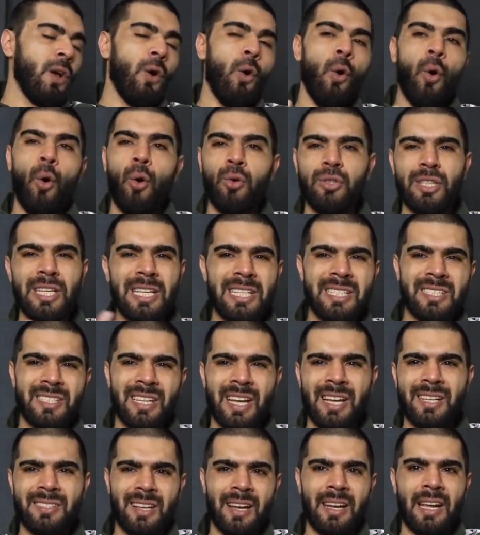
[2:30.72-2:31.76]
All these
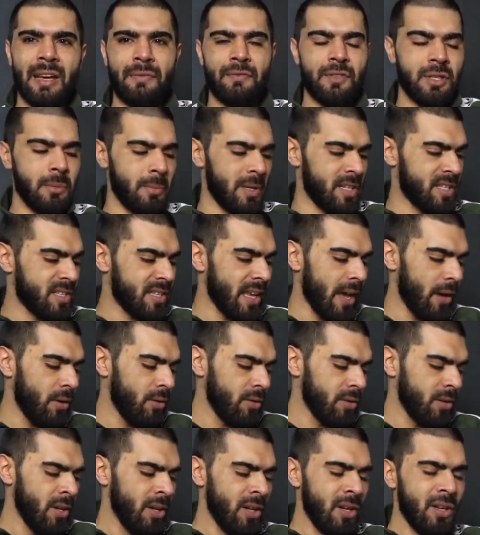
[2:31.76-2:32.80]
things are left to be
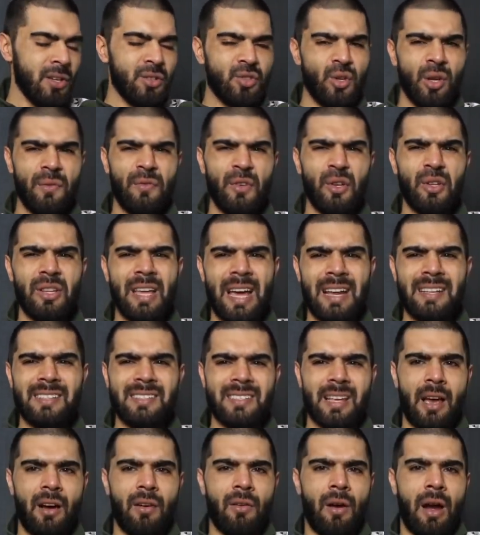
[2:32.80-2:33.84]
settled. So if you then
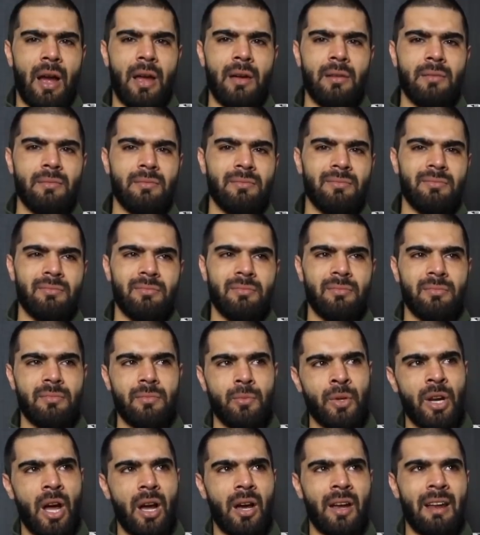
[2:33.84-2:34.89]
say, all right,
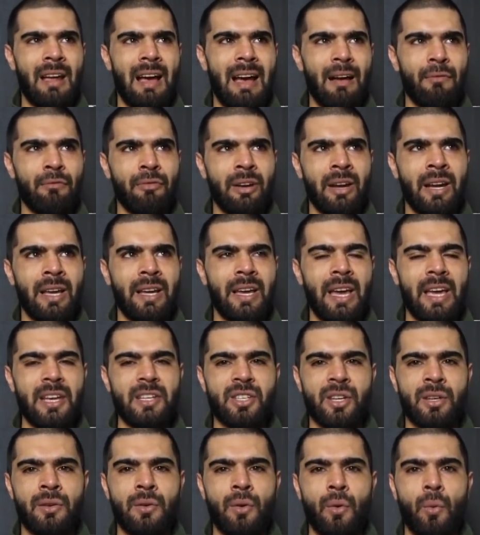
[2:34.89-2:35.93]
we're not going to have
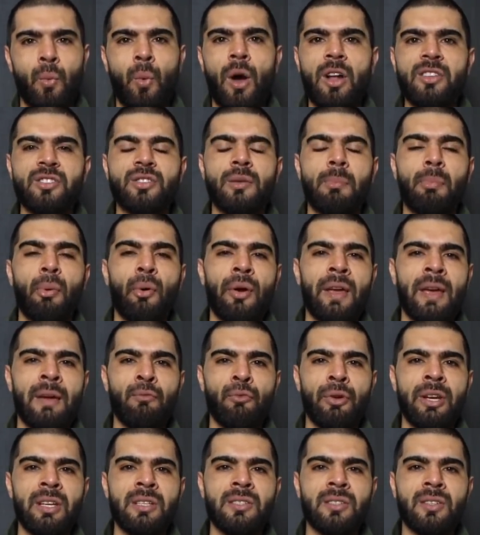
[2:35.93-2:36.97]
relegation, what's the point
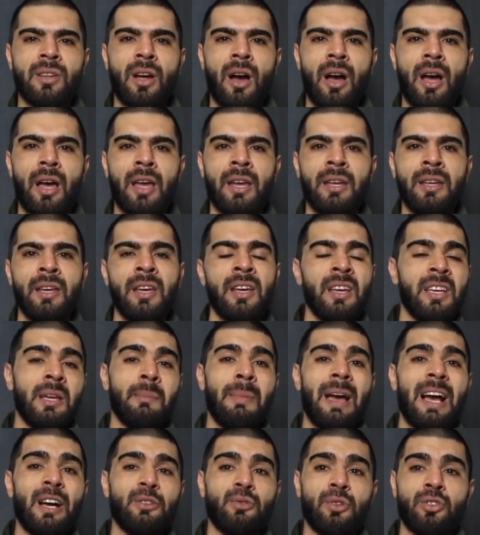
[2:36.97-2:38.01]
in restarting? You
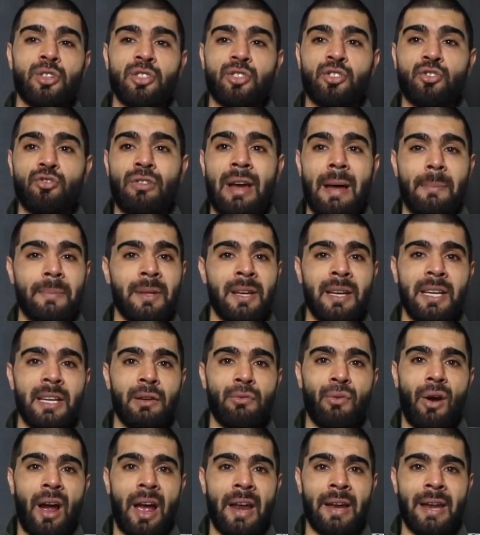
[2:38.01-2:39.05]
may as well just scrap the
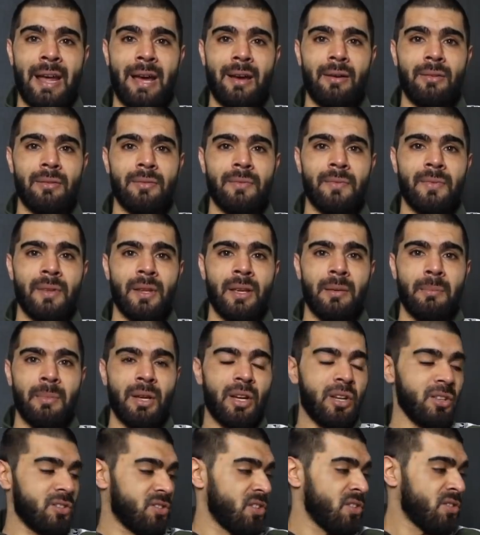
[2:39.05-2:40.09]
league right now,
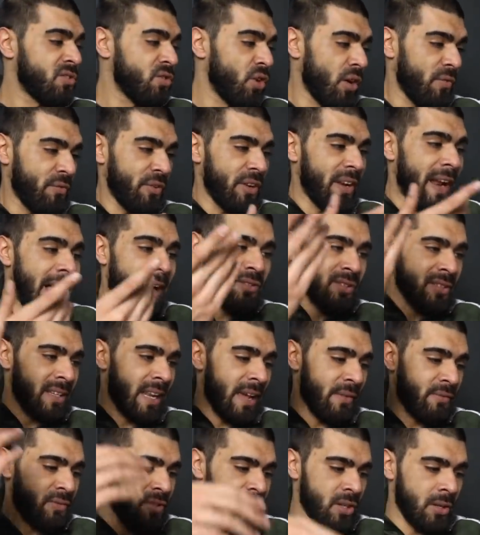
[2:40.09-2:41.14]
because there's nothing else
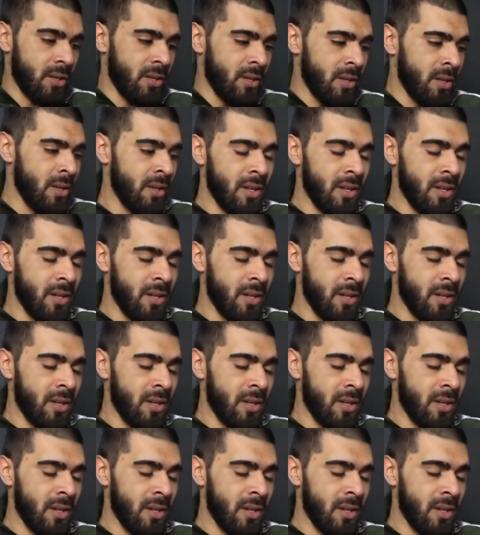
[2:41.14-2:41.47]
left to